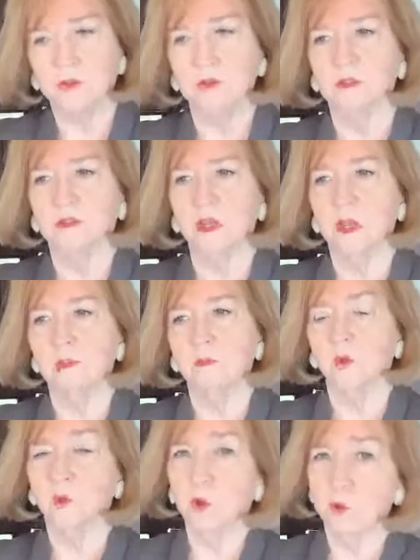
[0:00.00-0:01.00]
this
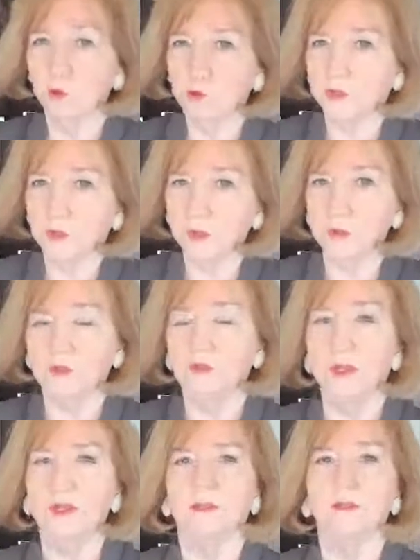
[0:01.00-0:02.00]
time. We were in North St. Louis
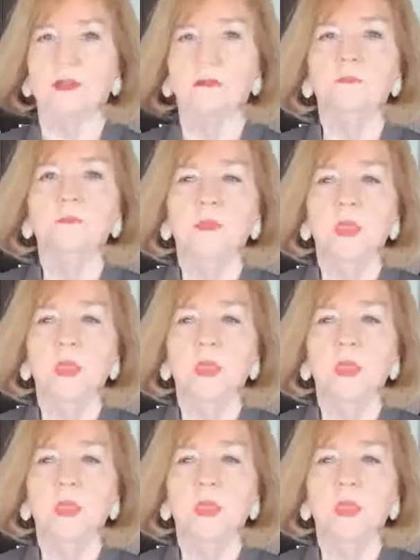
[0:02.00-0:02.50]
last time.